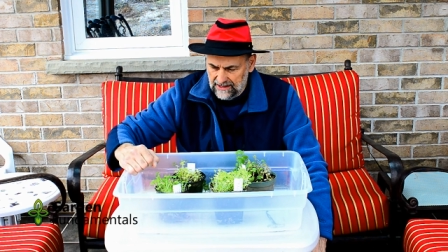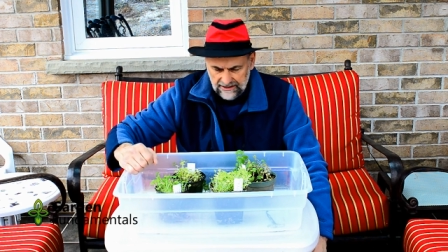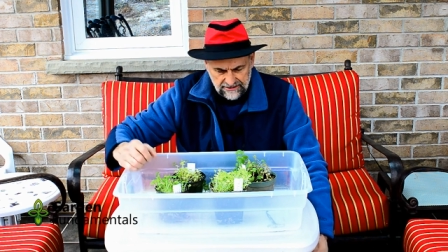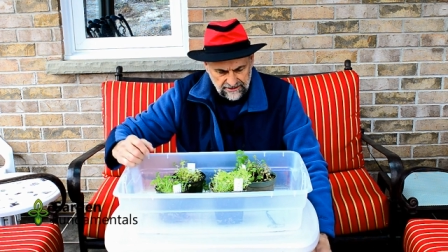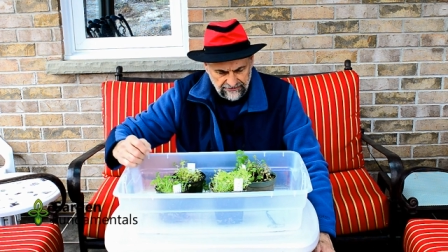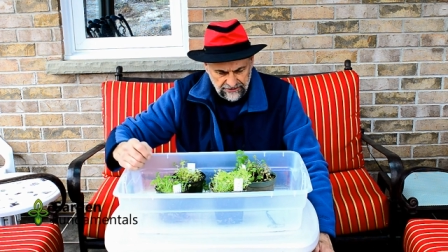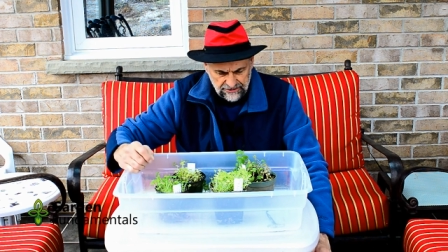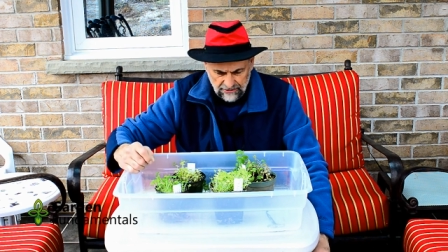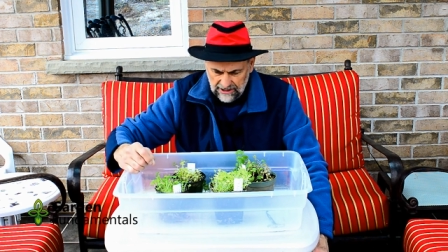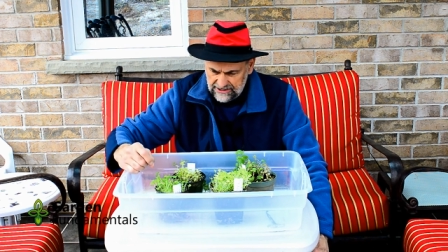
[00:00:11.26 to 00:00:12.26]
So the
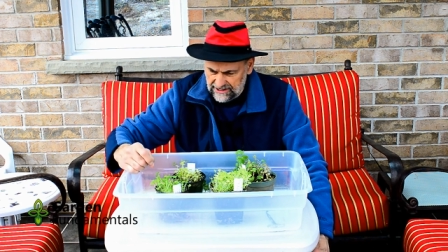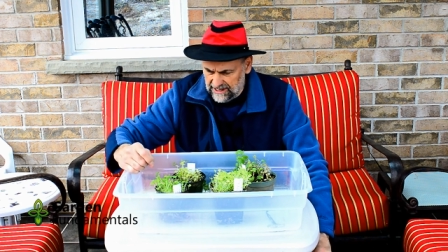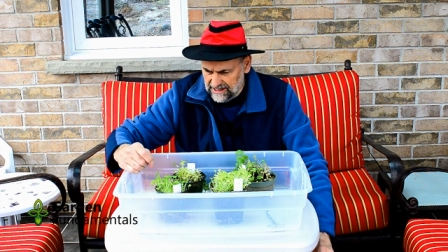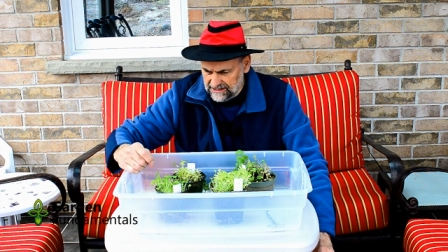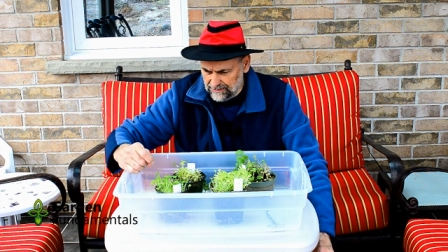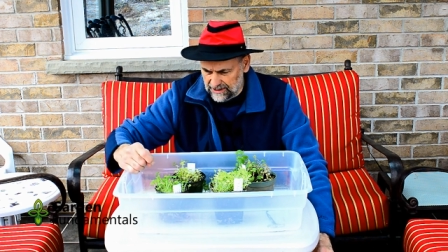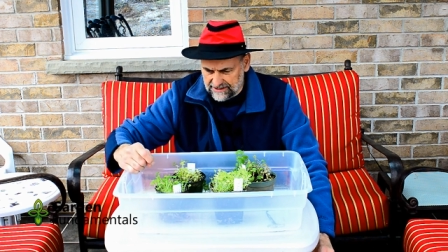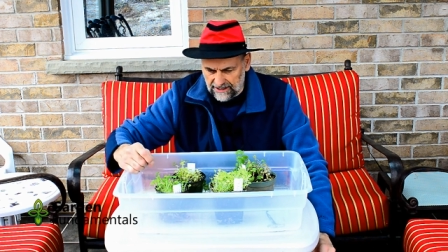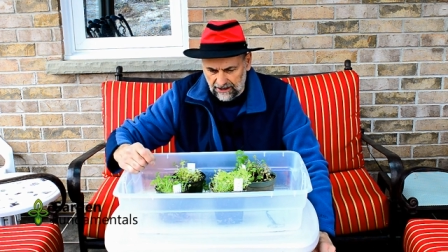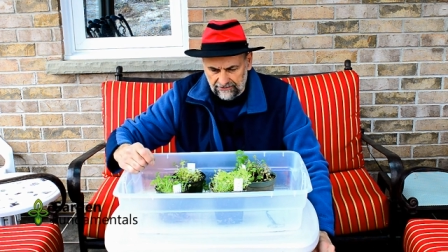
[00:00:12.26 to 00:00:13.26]
first question I ask
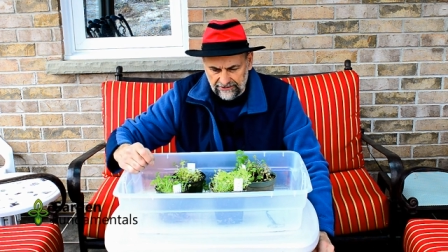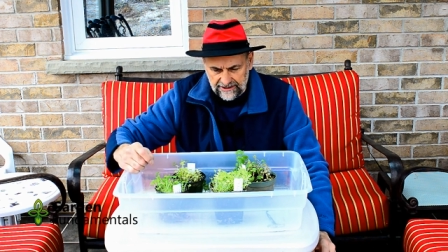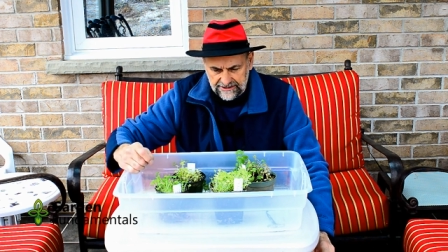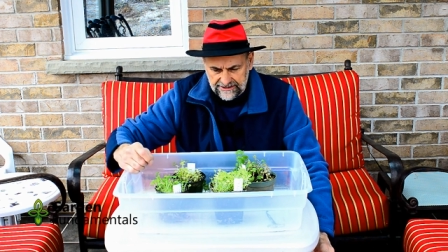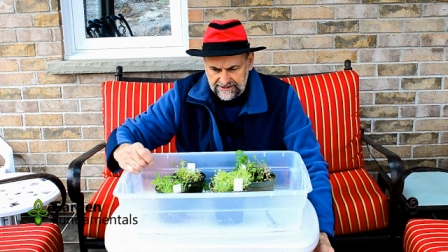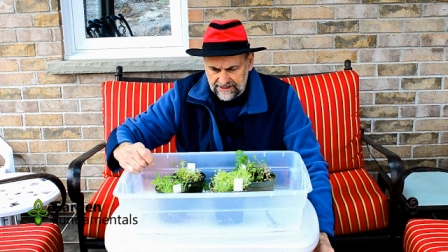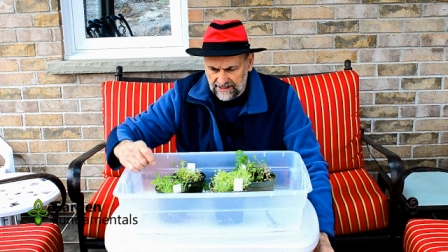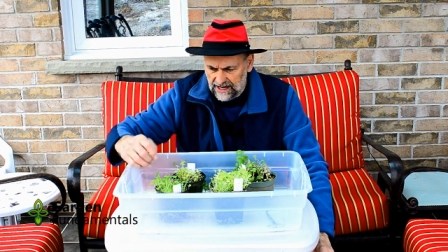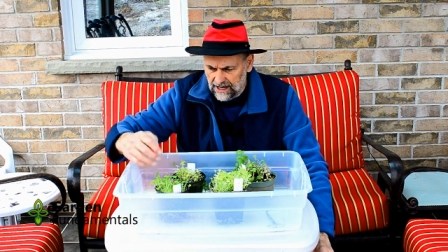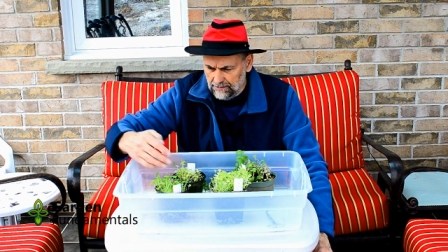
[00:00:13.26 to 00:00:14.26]
myself is,
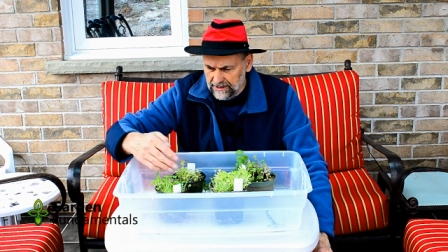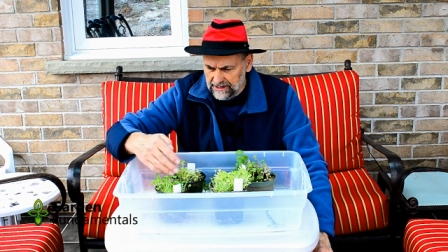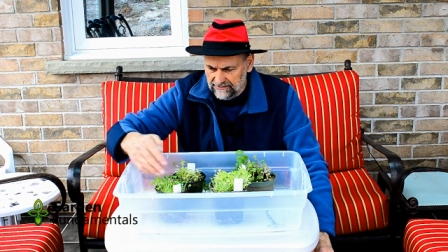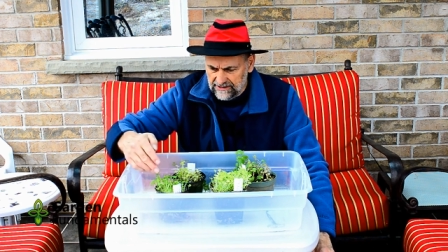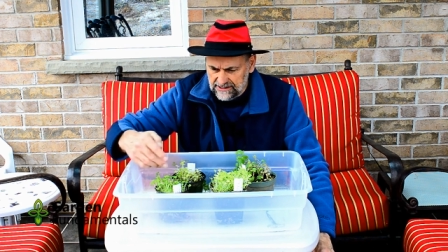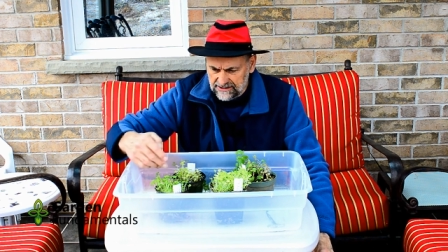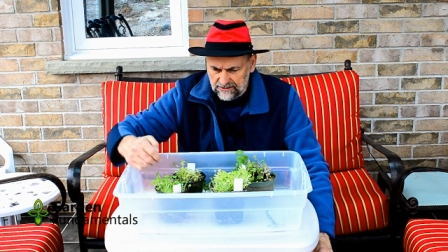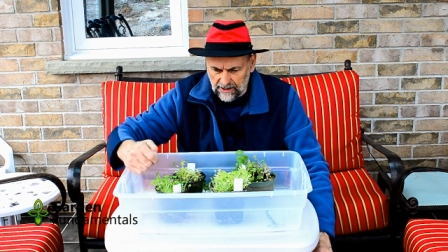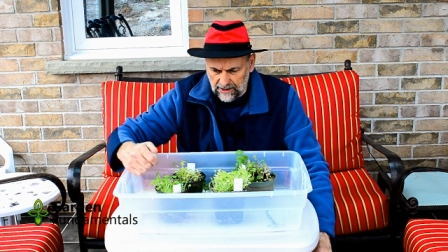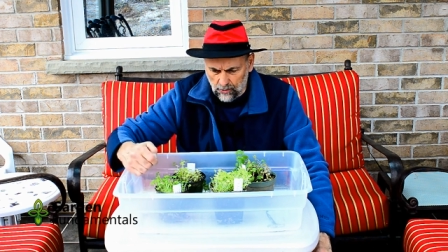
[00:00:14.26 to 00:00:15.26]
how many of these
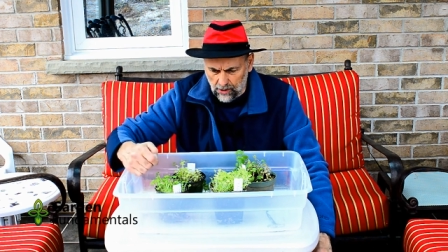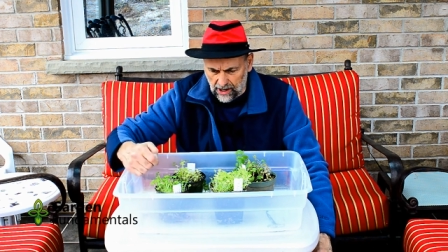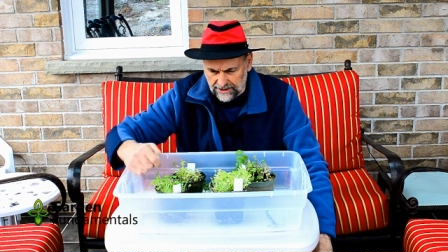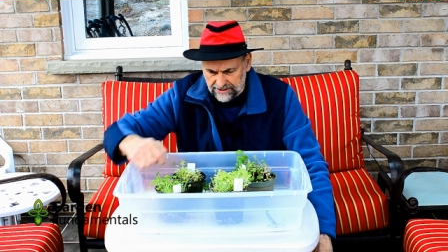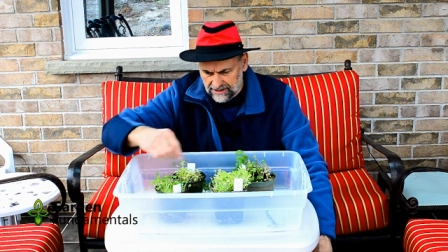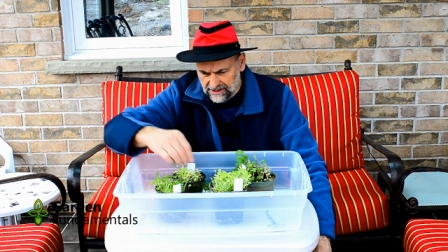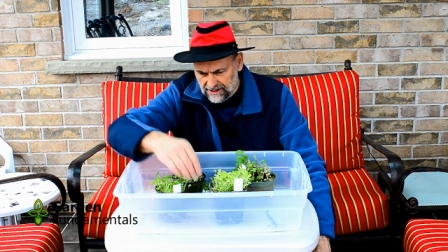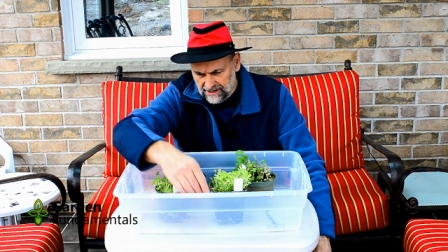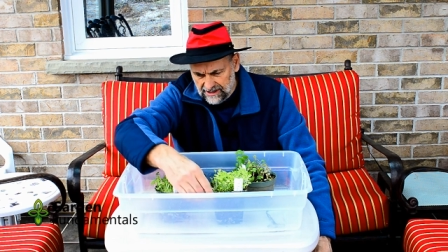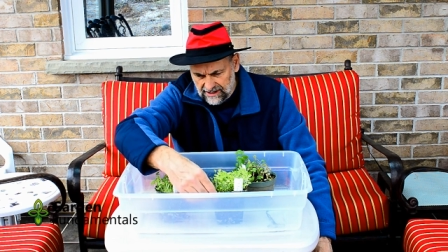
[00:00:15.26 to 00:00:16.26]
do I want?
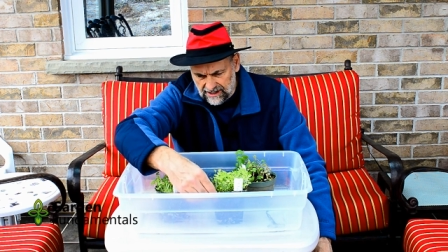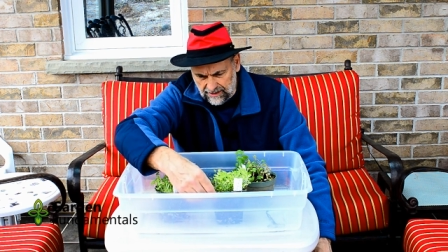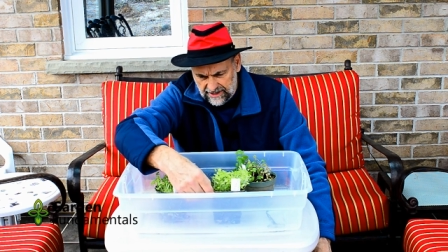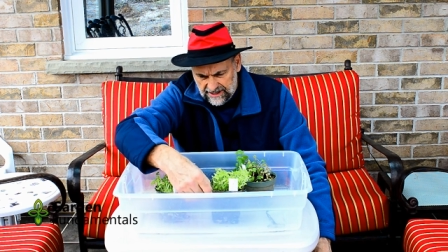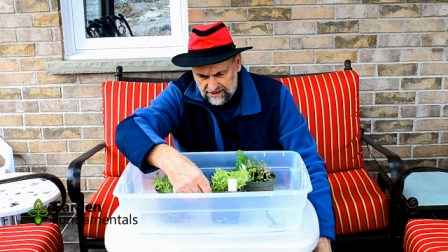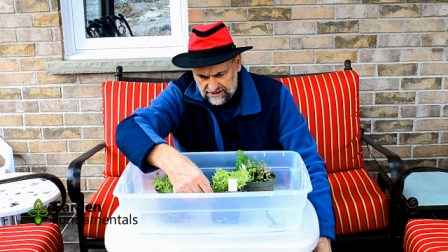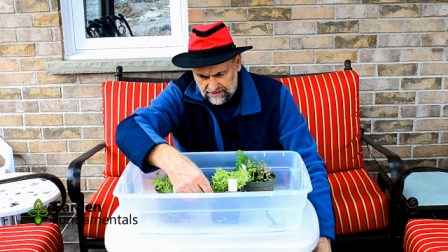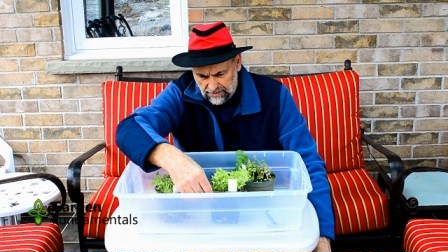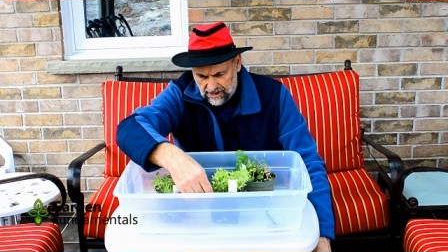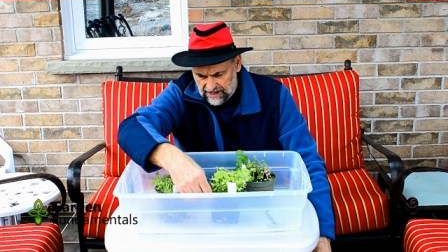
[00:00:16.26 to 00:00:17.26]
I mean, here's a
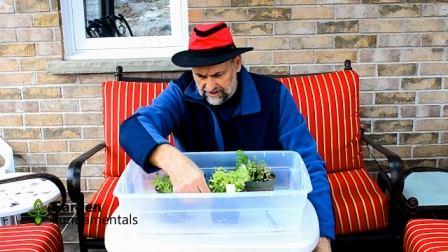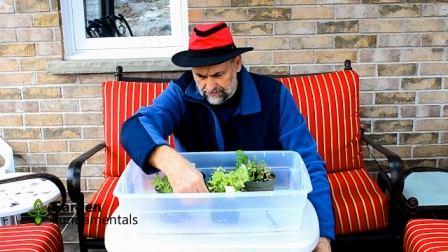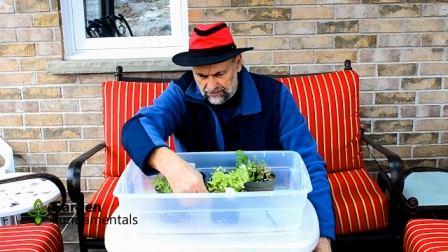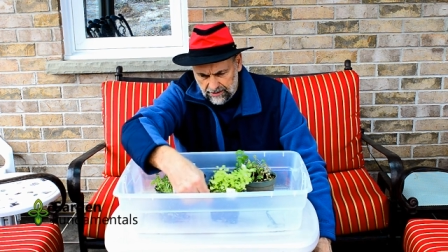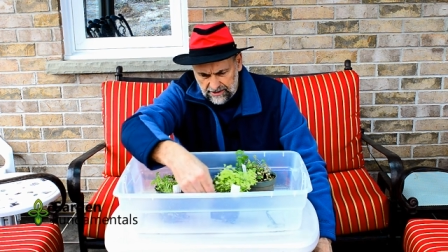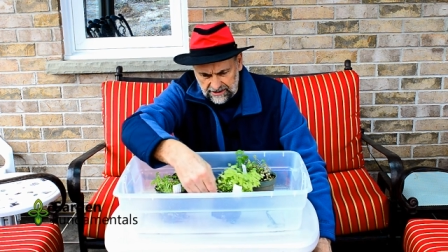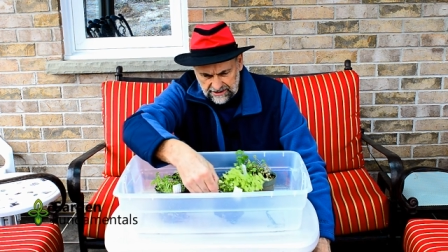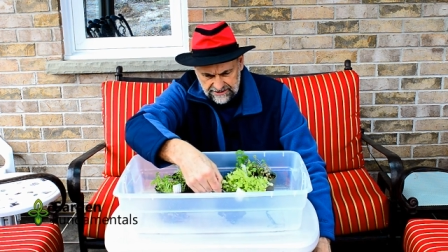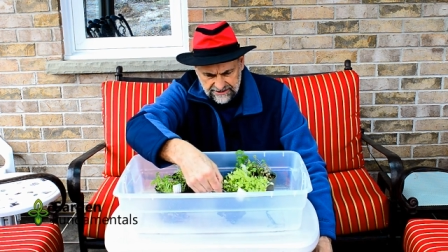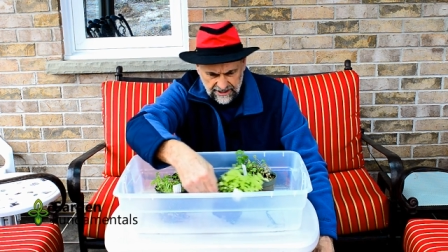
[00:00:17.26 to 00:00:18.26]
pot of
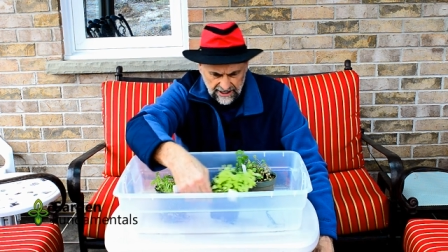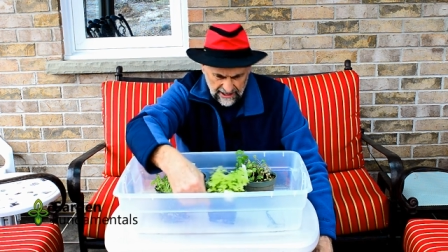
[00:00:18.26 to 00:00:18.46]
primulas,